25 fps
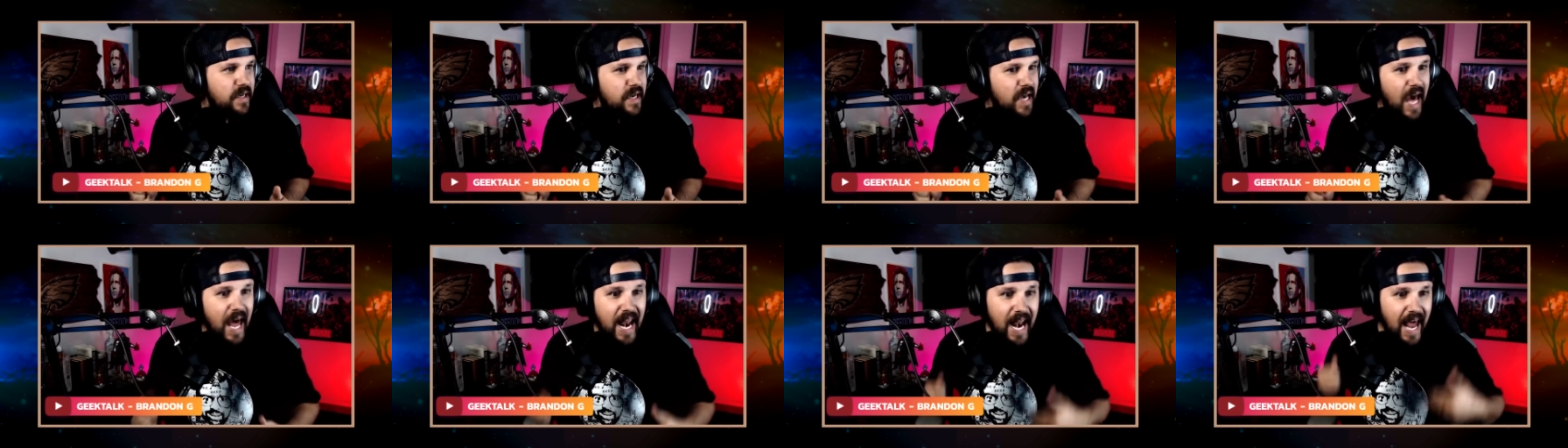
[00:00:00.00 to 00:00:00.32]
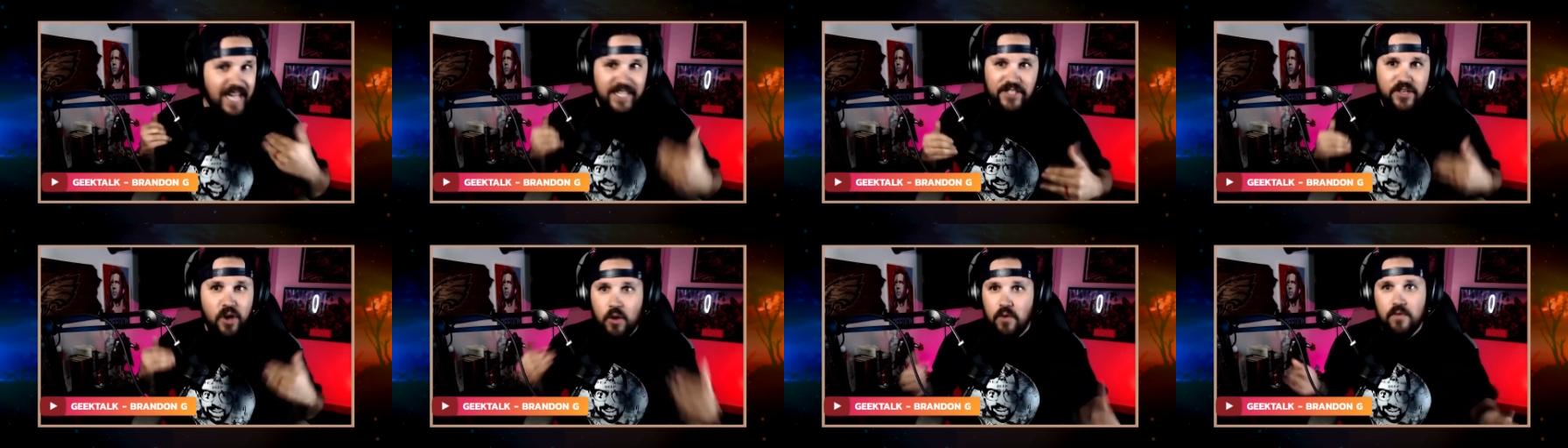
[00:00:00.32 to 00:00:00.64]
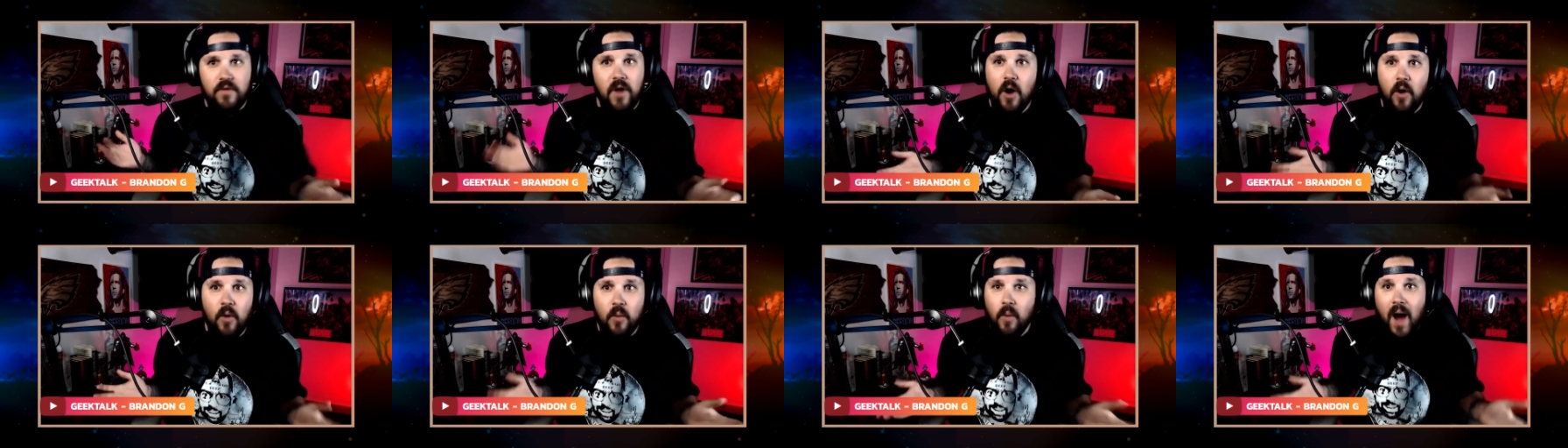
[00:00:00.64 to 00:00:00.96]
and I don't
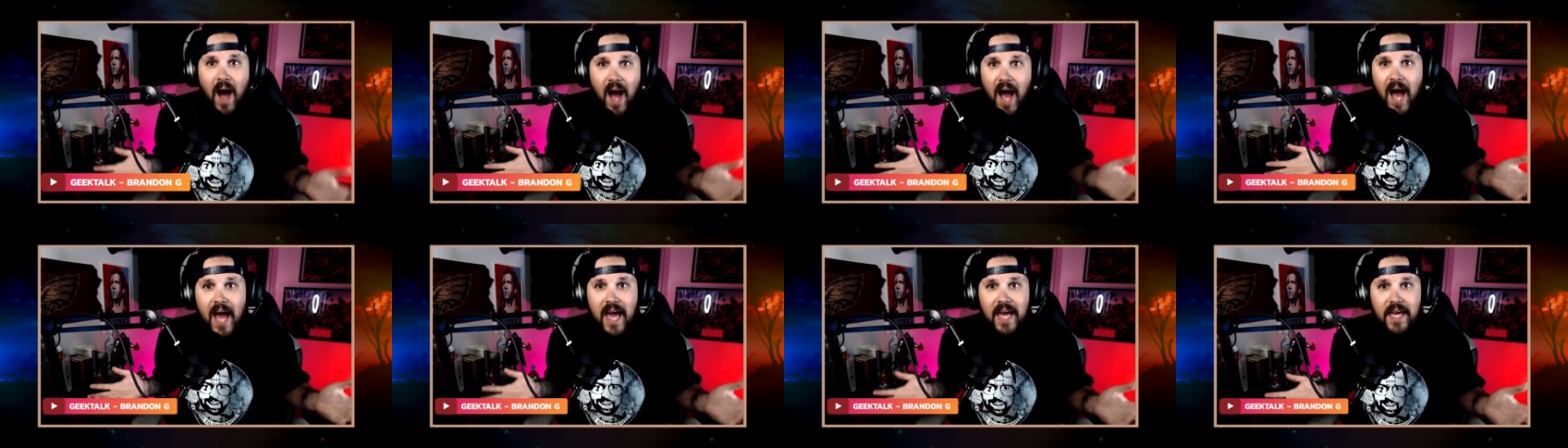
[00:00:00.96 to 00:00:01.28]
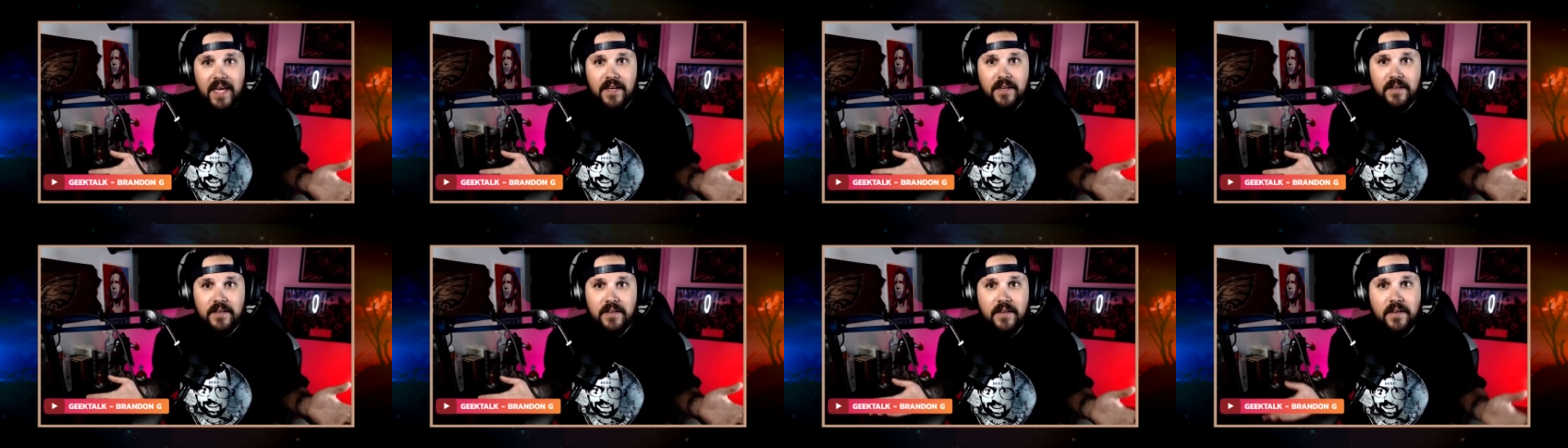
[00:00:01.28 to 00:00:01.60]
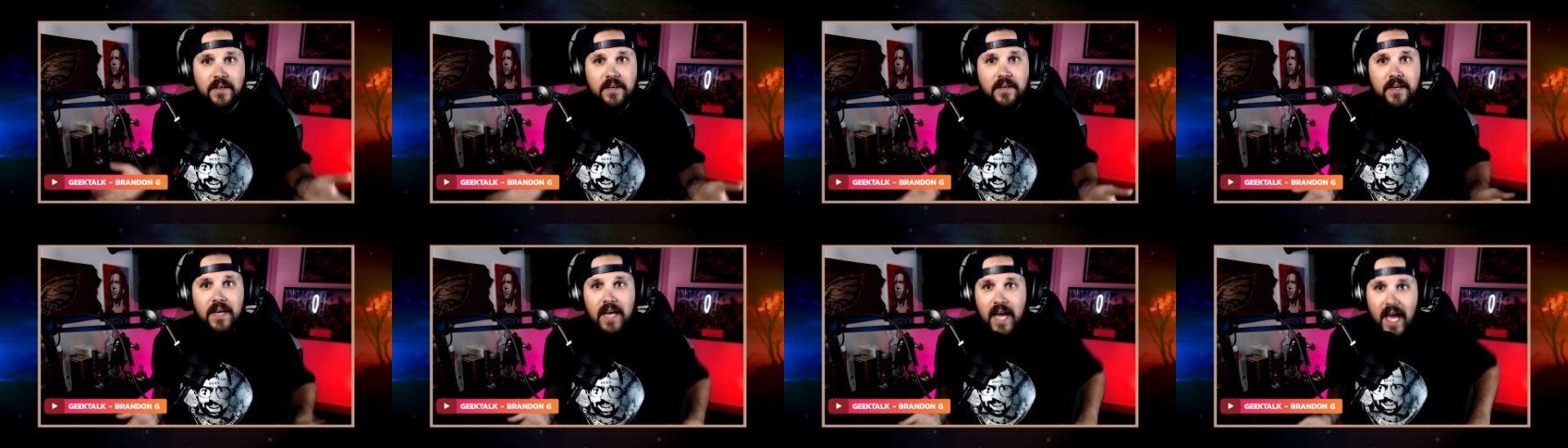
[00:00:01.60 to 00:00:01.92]
know why.
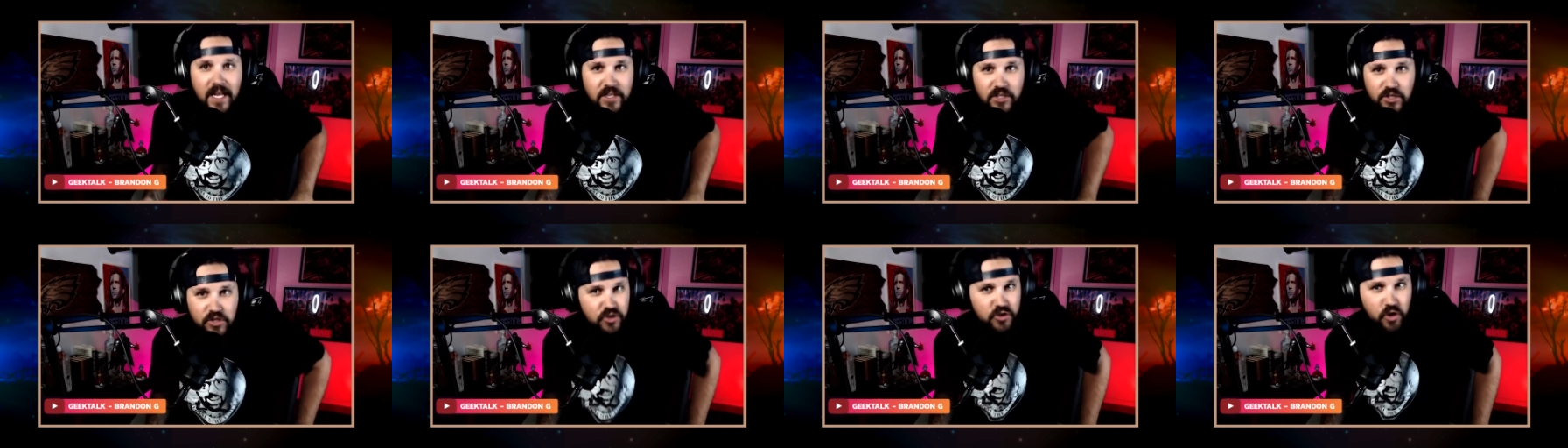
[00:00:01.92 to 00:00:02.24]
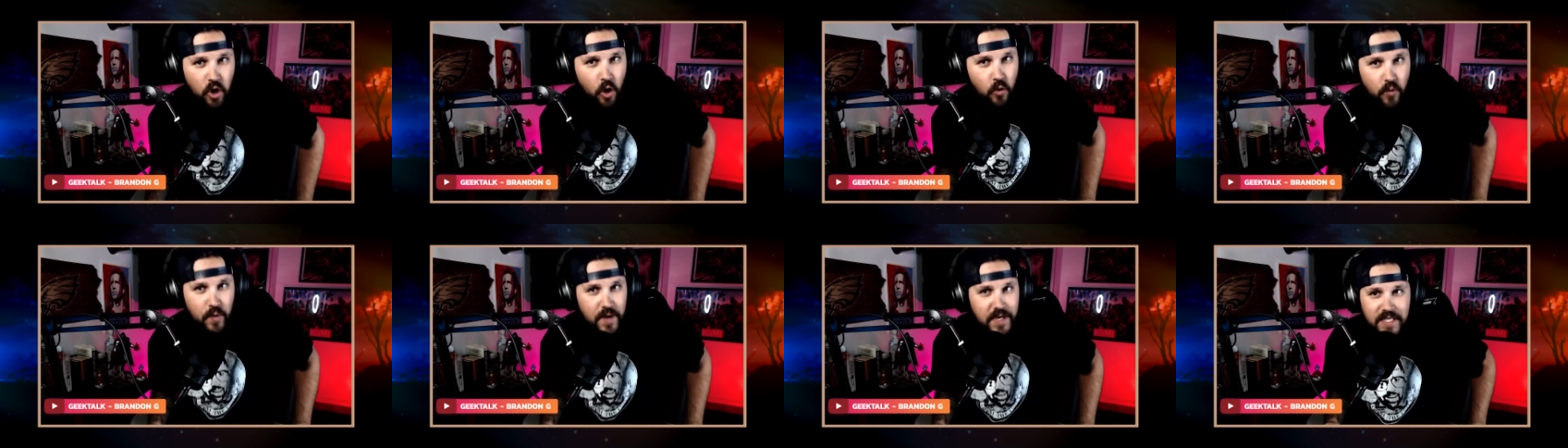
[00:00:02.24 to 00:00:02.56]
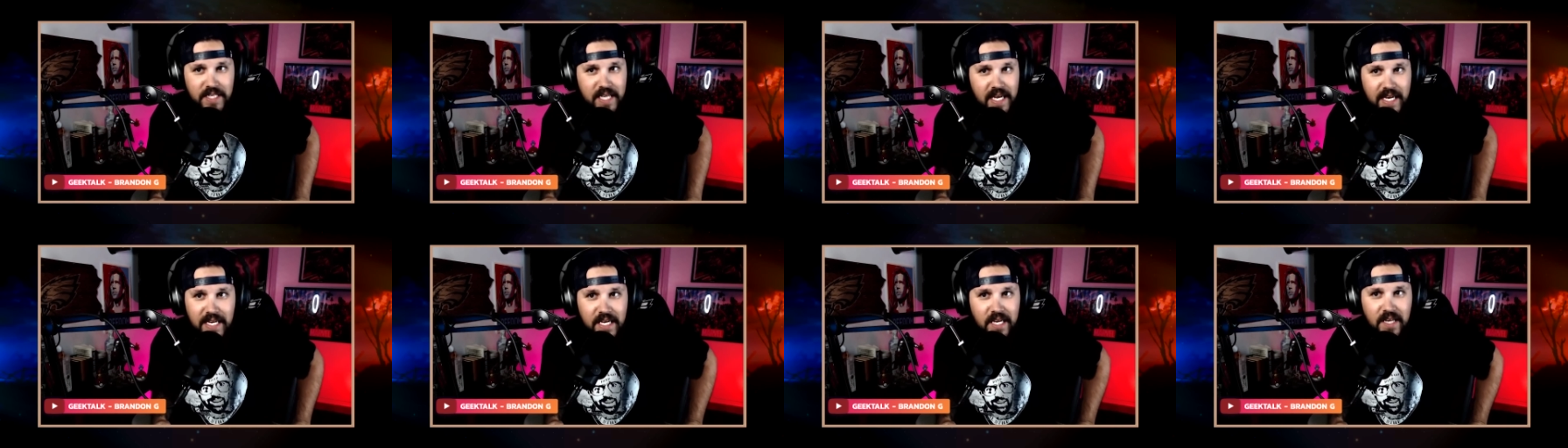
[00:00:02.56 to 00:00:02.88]
It's so
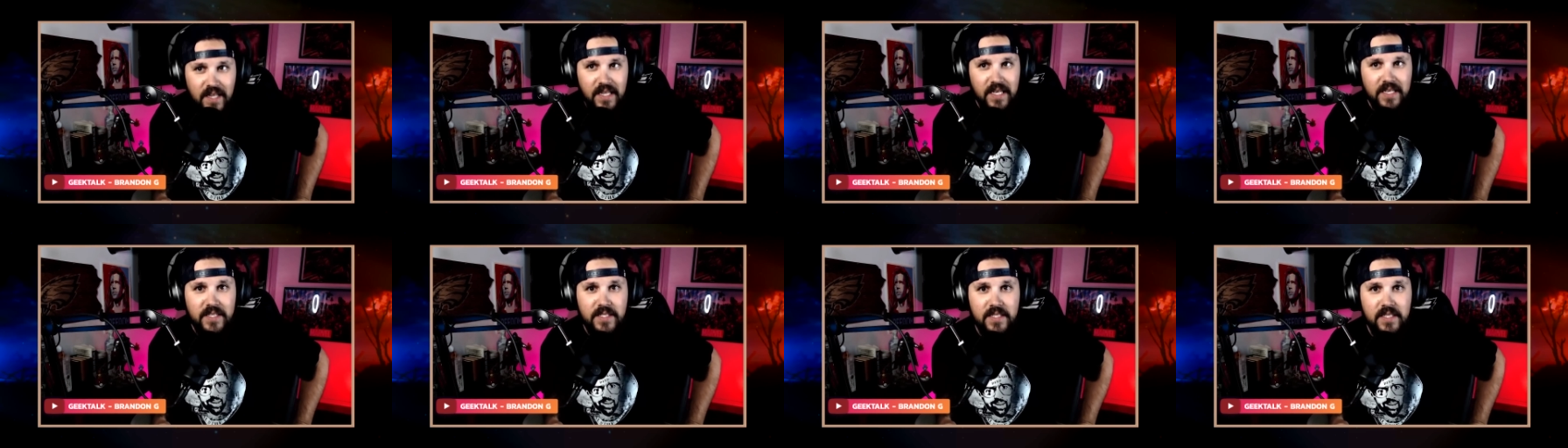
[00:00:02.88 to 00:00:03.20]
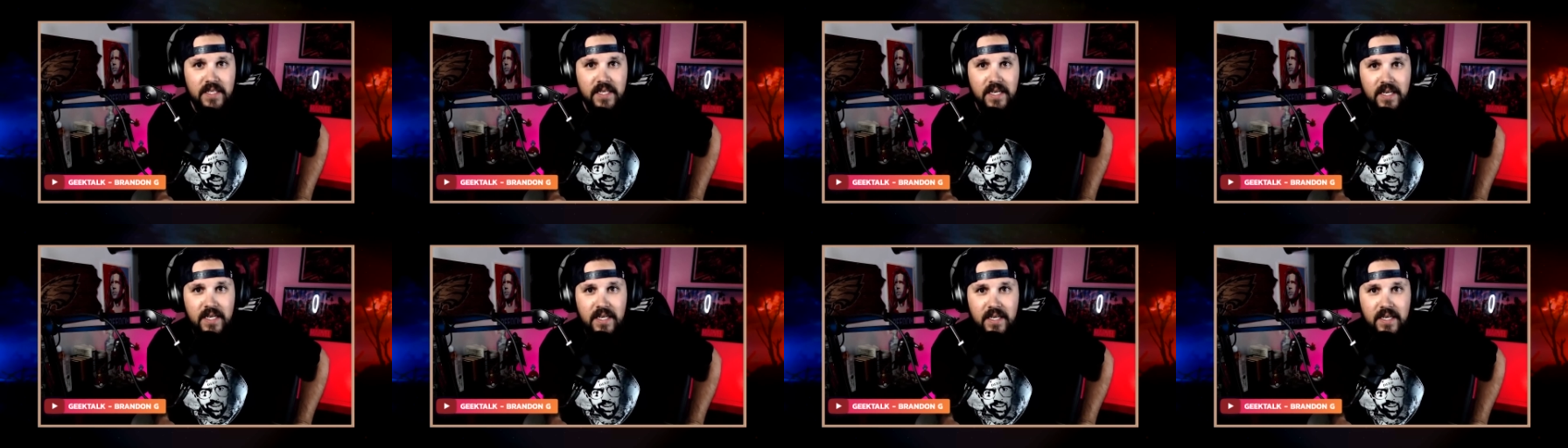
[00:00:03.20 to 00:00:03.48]
ridiculous.